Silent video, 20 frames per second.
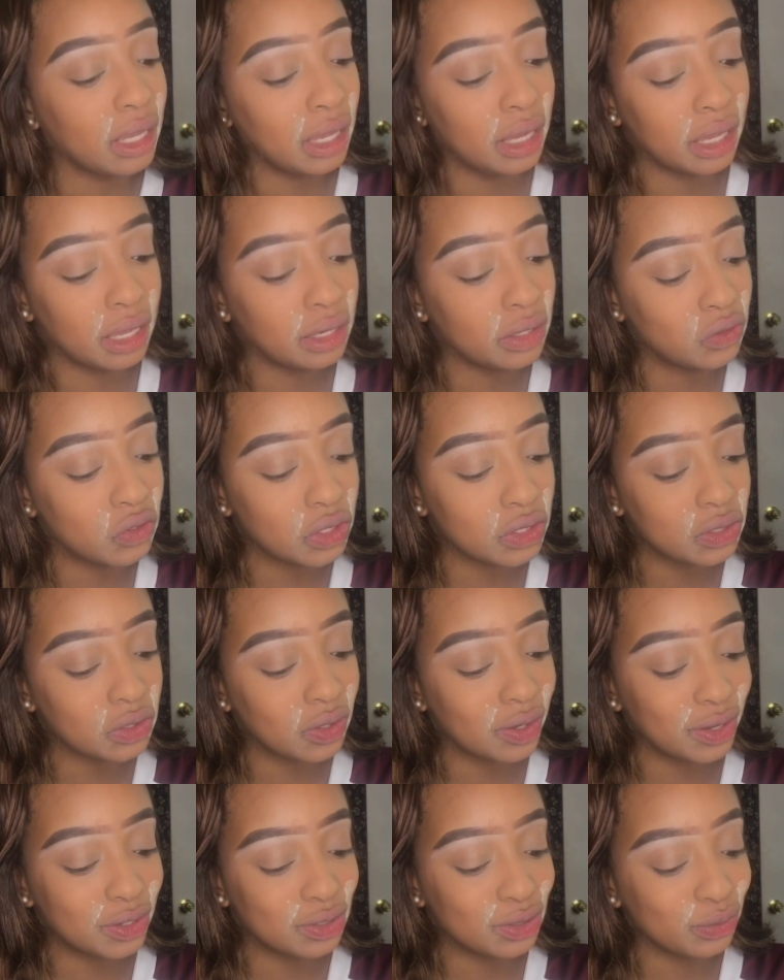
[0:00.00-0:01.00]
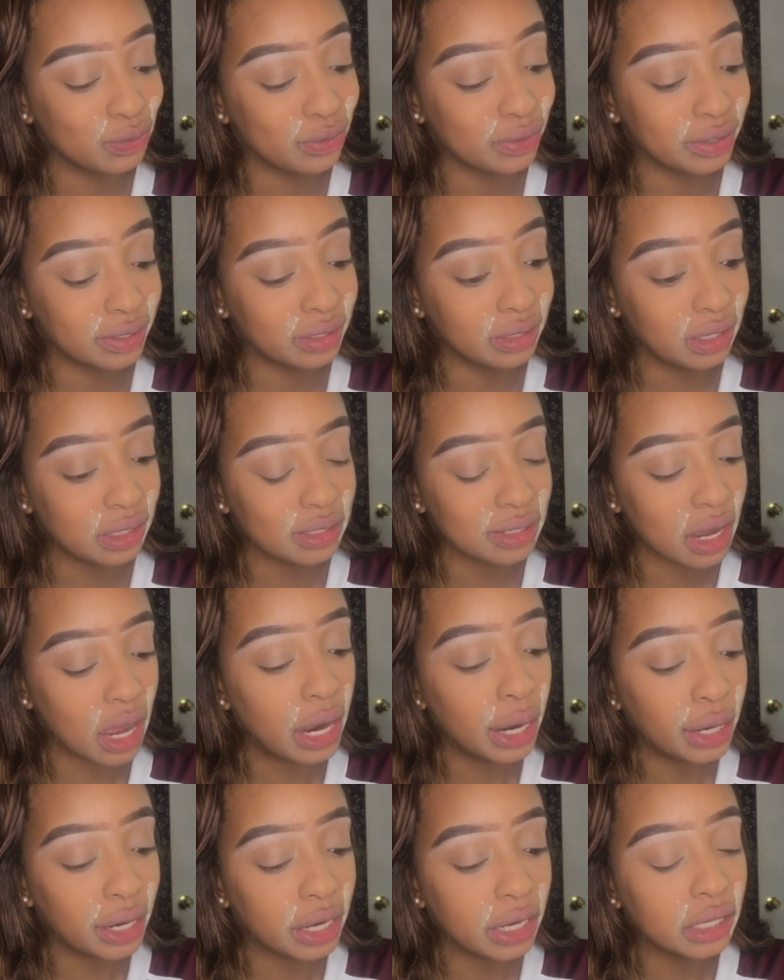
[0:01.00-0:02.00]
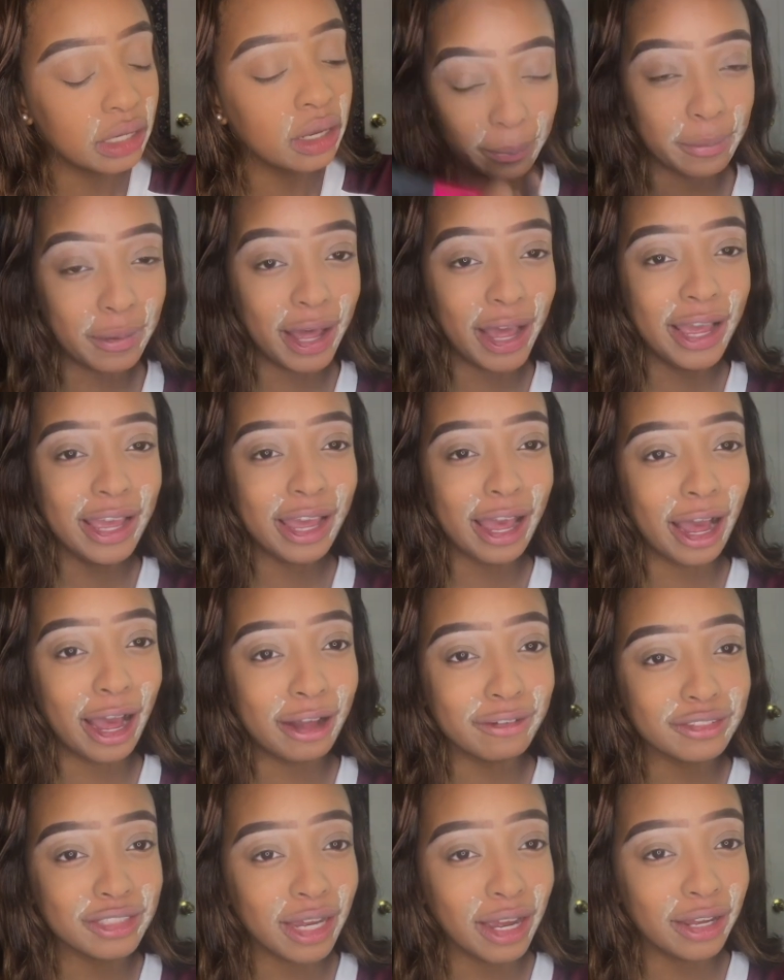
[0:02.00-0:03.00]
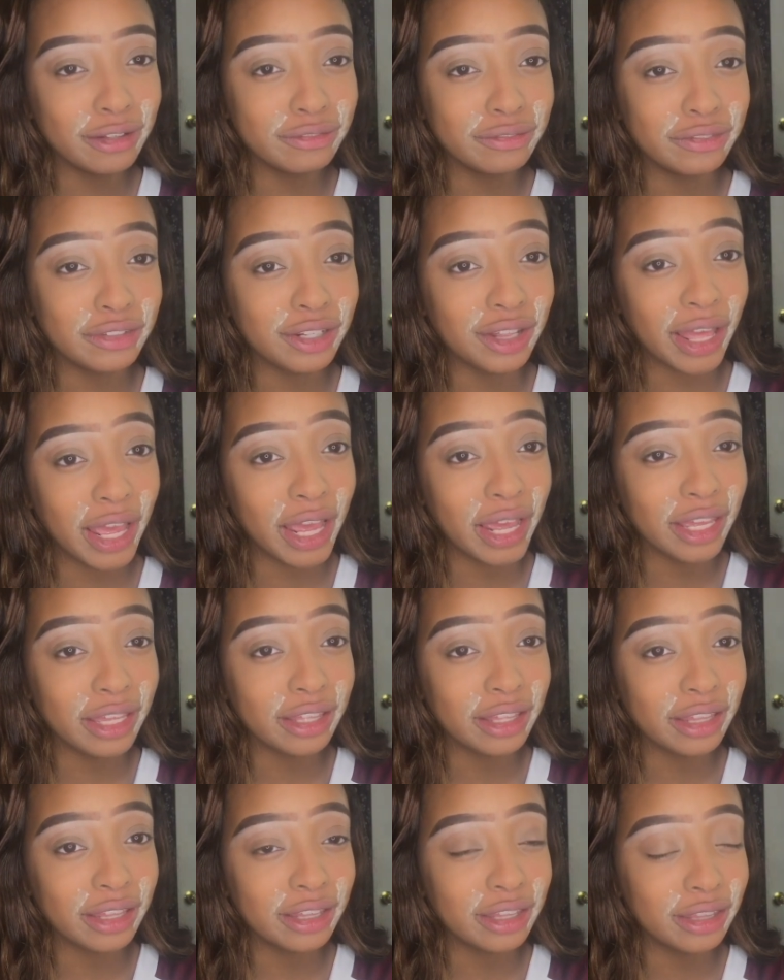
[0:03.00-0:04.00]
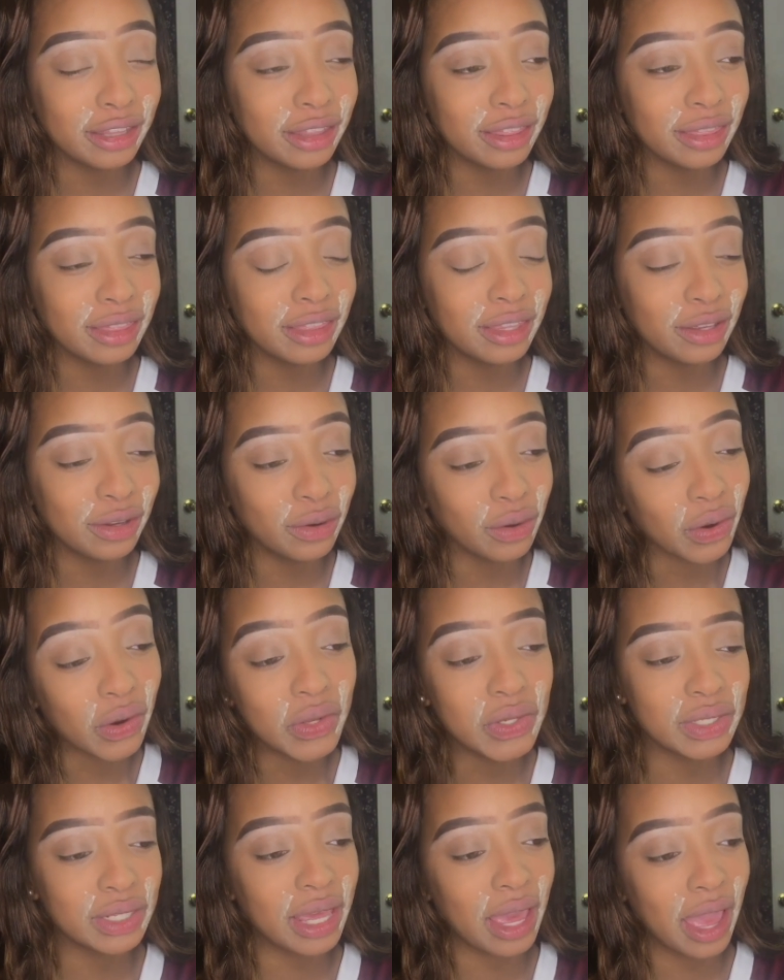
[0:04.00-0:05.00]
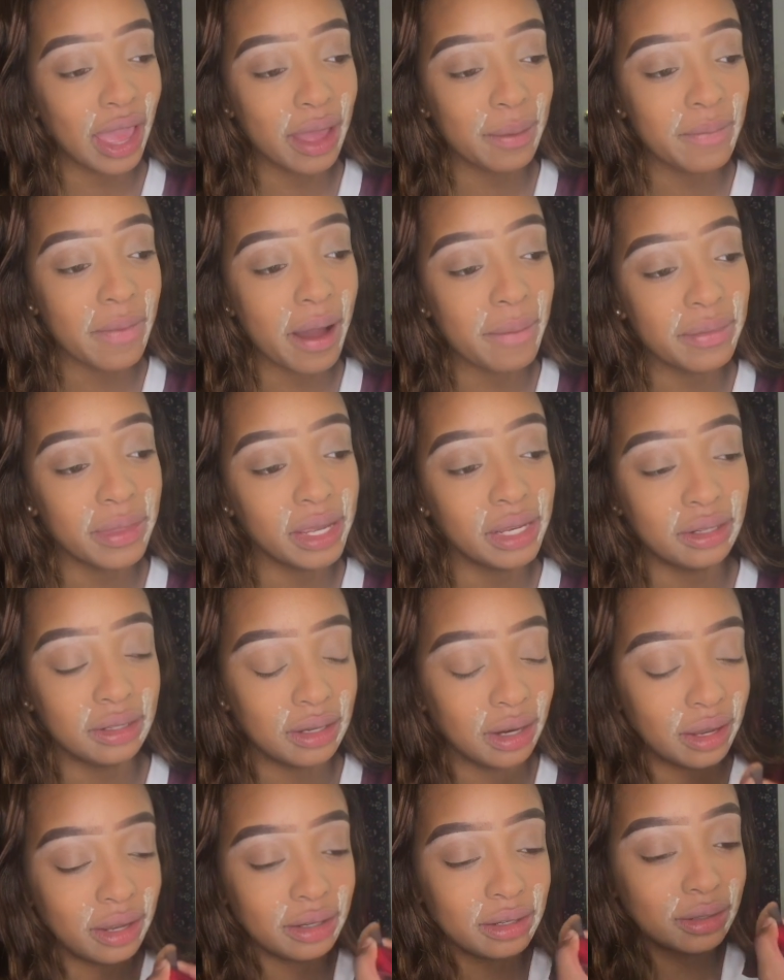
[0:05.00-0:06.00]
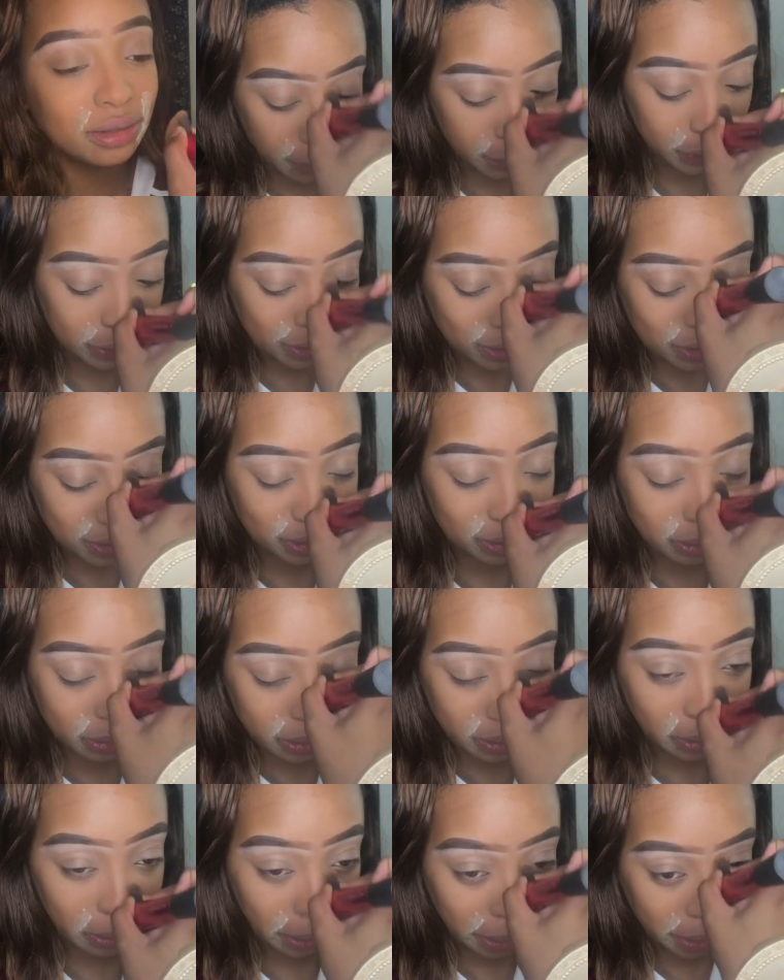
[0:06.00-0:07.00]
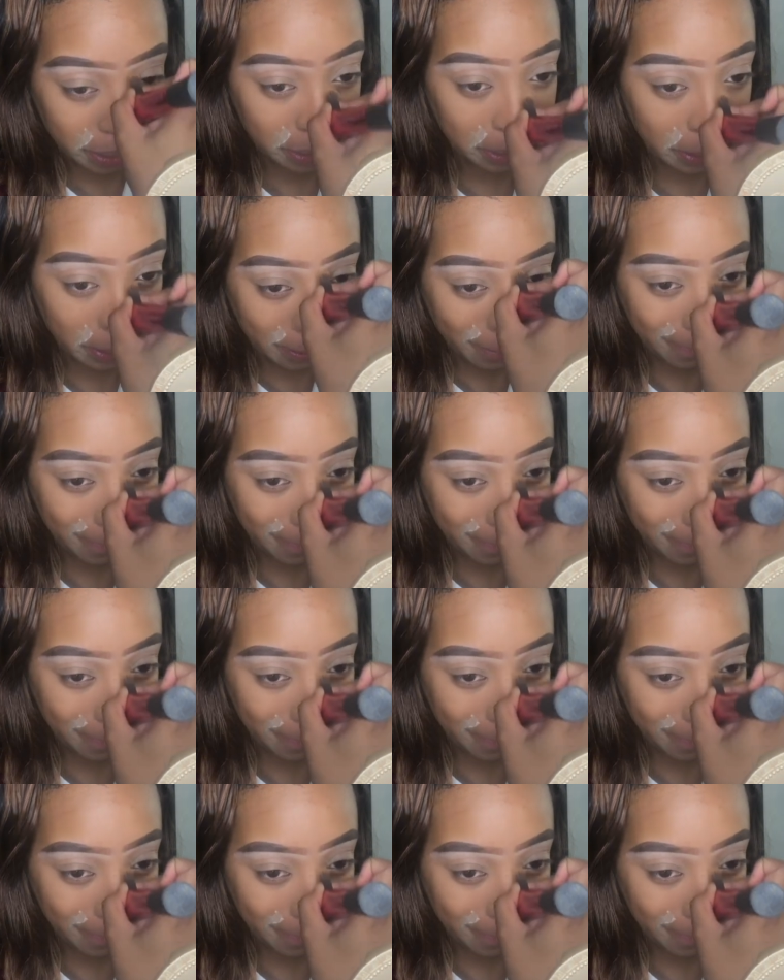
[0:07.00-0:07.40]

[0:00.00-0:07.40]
And it just gets really tiring. By halftime for like the girls game, I'm like done. Which isn't good.